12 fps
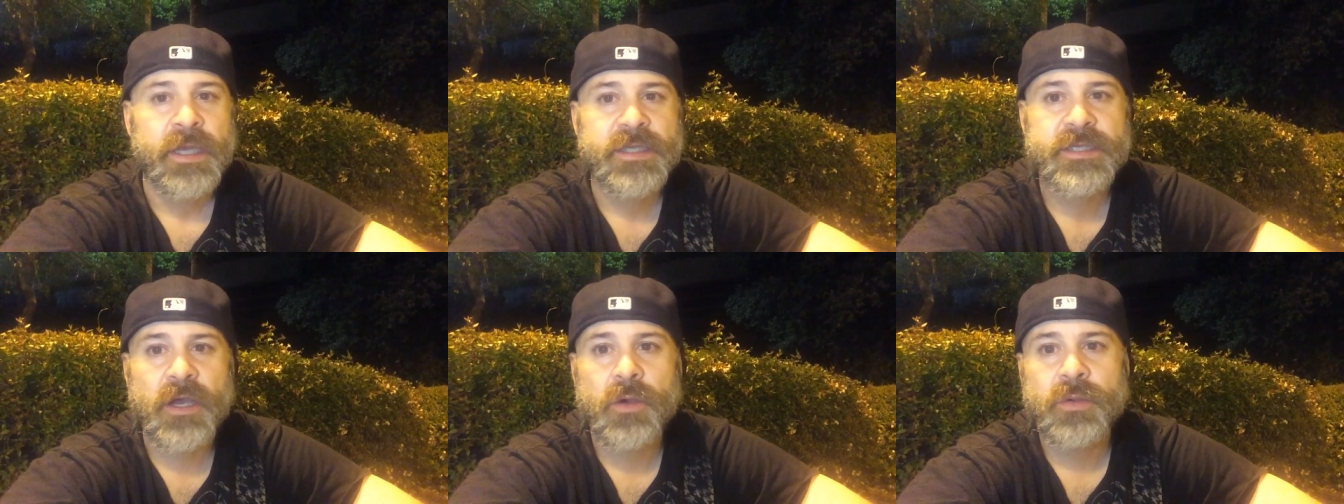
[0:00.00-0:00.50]

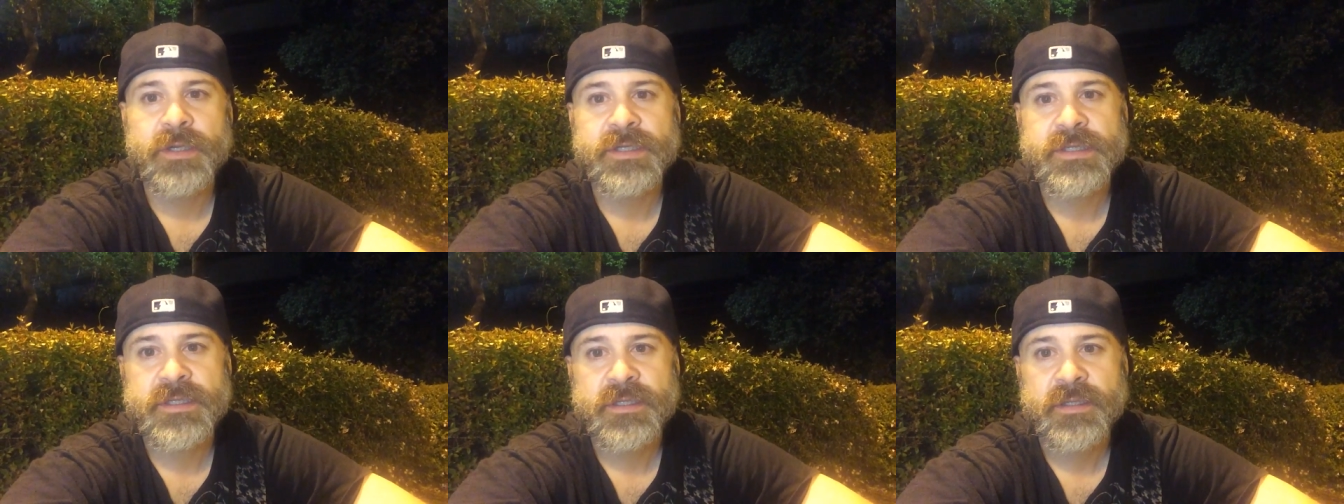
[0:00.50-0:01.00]
As
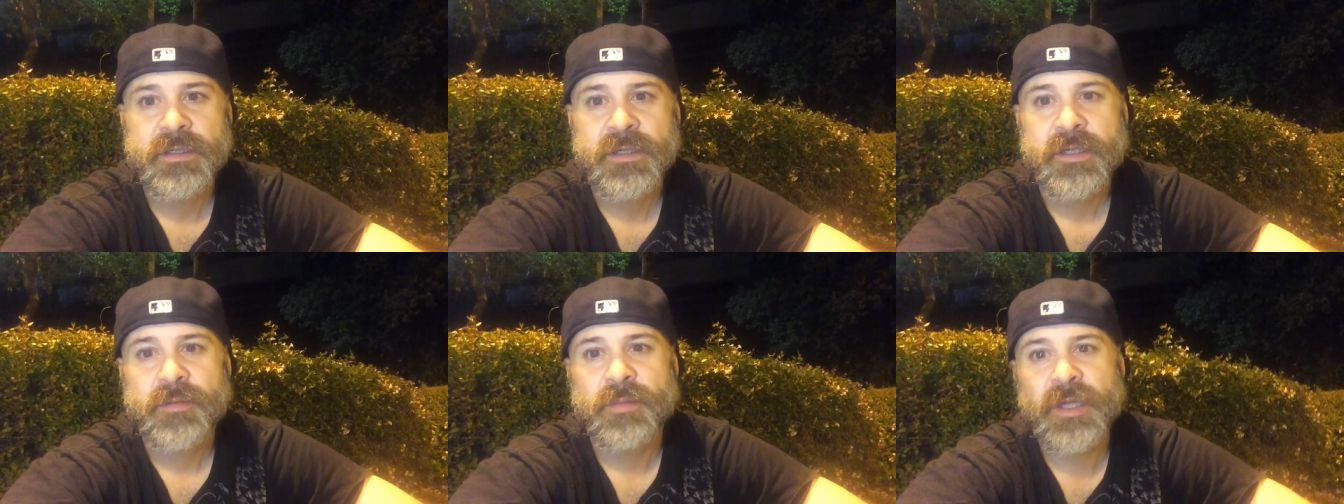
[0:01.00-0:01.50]
always,
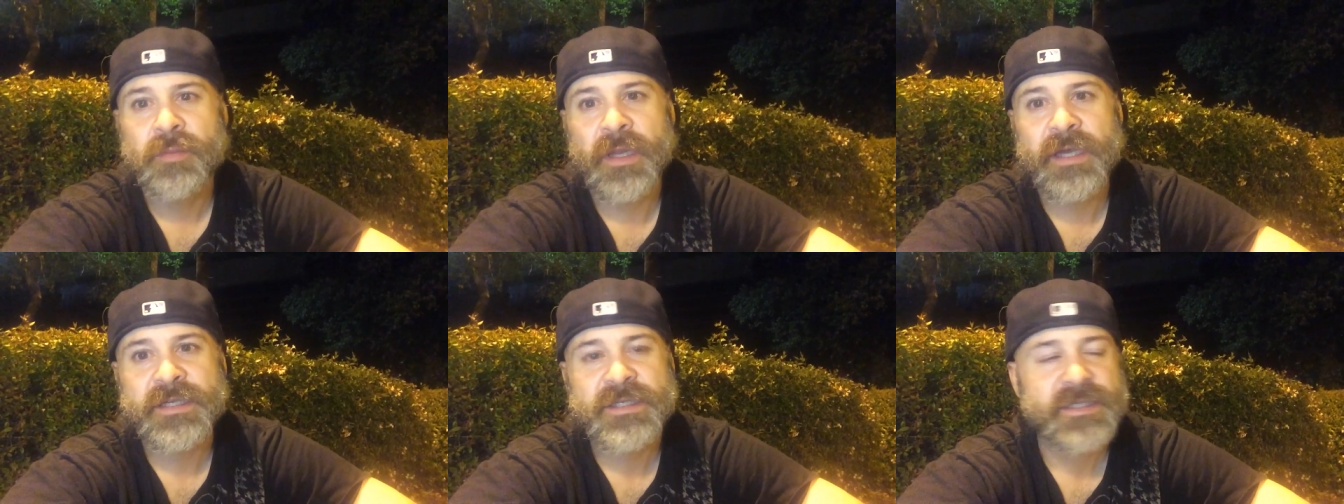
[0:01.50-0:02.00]
be
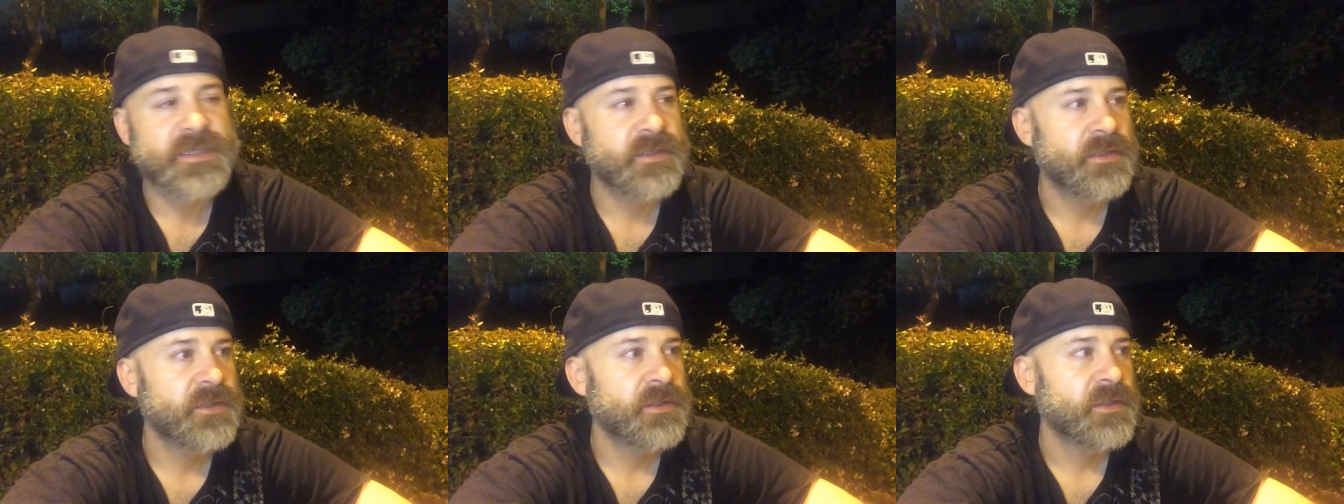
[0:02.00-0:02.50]
blessed,
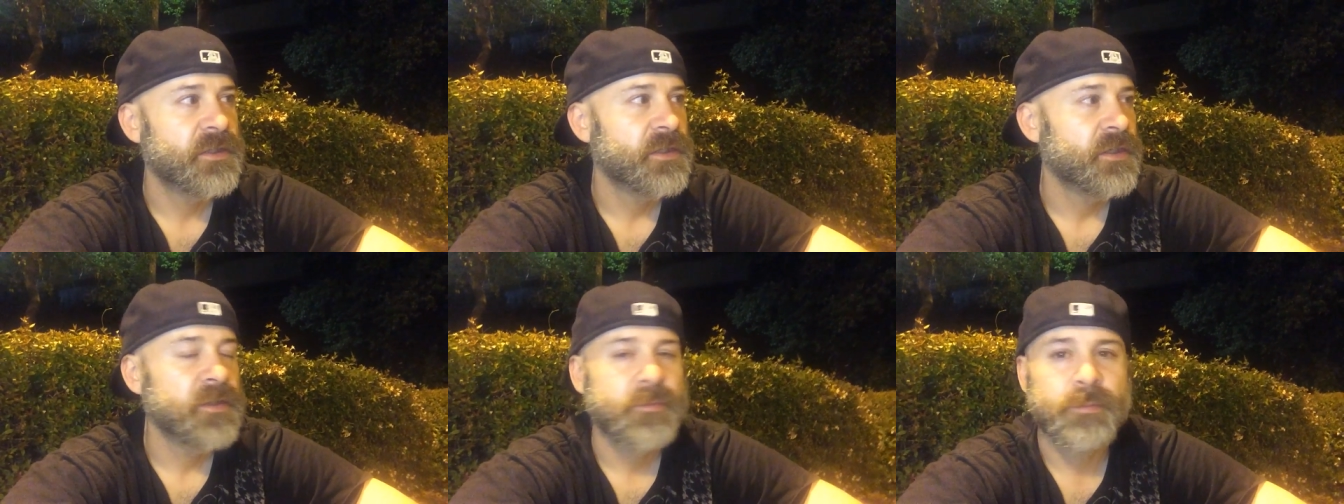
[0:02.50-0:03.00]

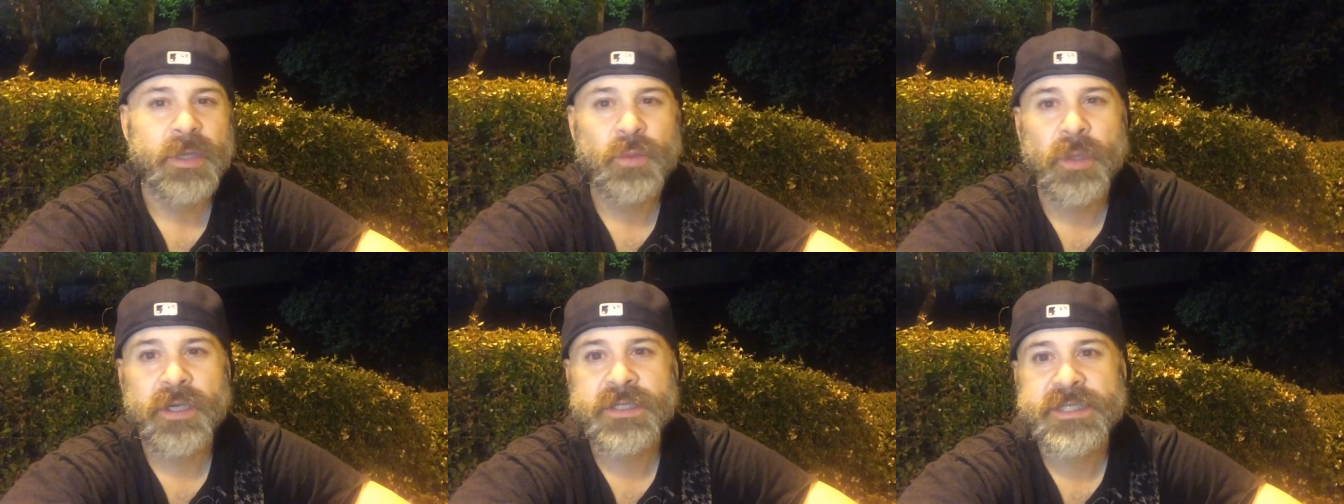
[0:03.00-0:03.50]
be
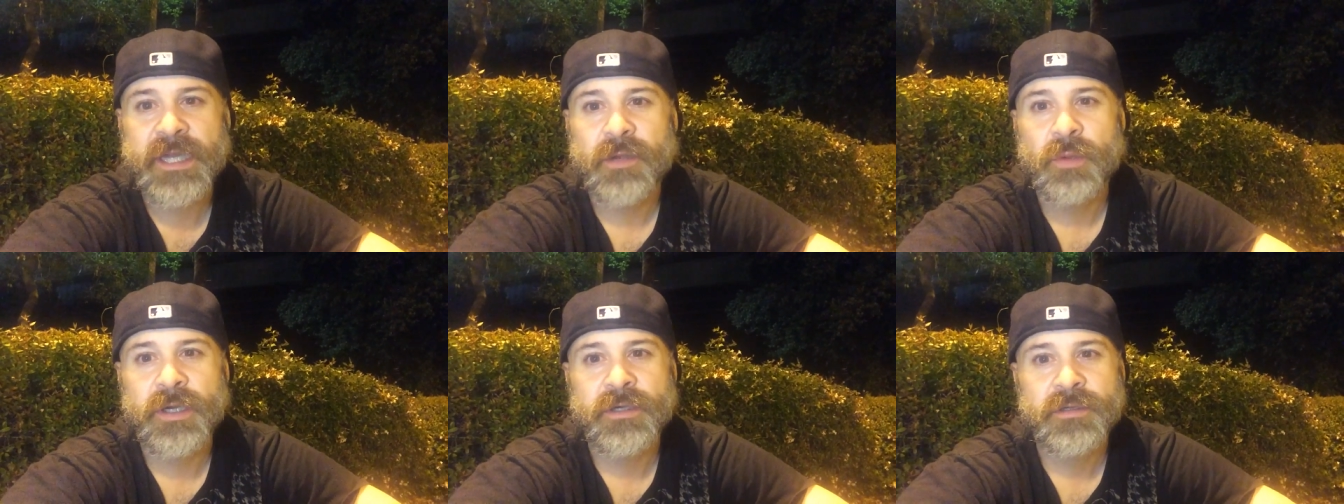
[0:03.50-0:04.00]
well, stay
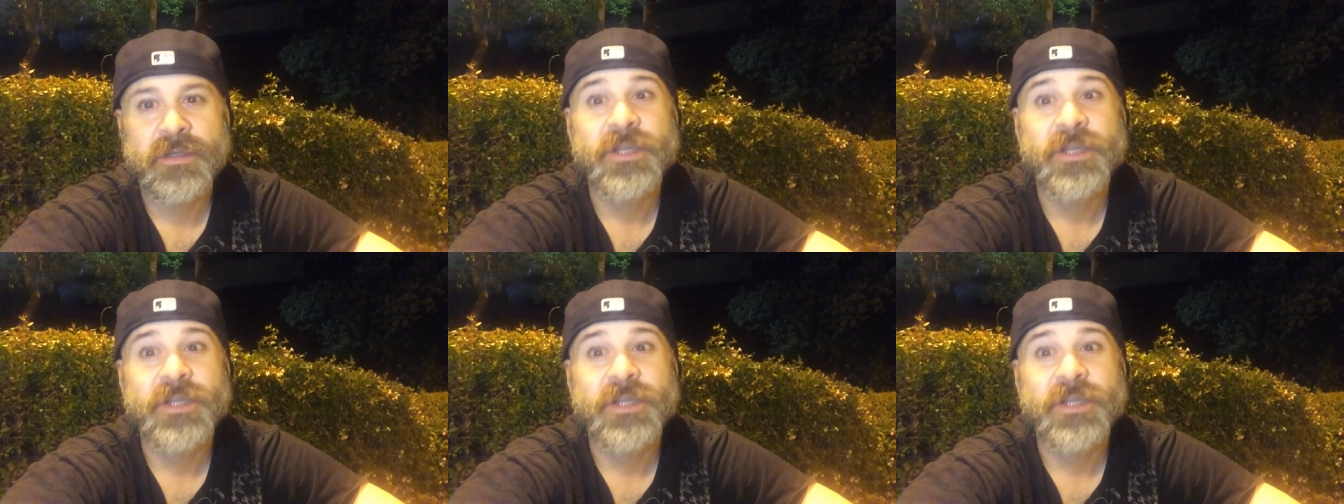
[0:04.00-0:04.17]
well,